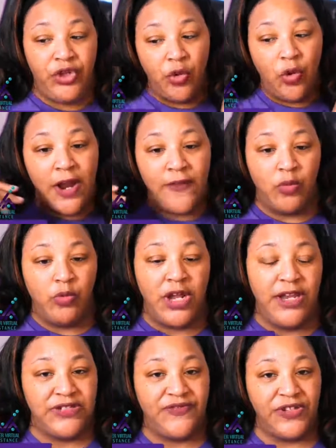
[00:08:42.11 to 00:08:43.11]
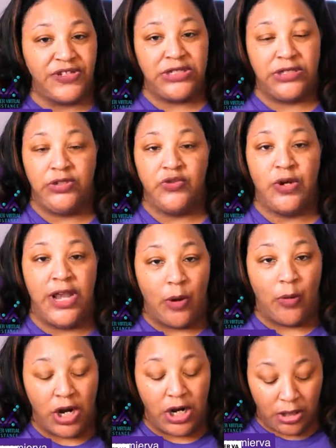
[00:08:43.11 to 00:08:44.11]
you are the one that's physically doing
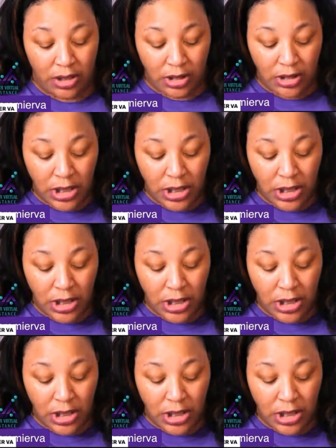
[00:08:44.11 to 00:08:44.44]
that work?